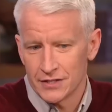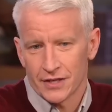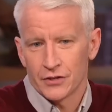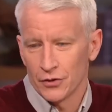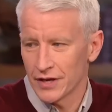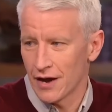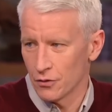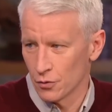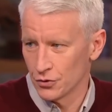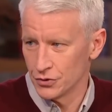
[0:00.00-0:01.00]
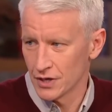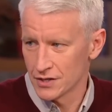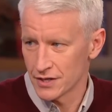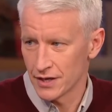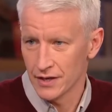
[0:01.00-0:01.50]
He's like the only guy in the world who
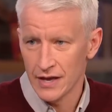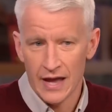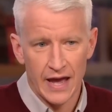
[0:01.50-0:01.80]
does it.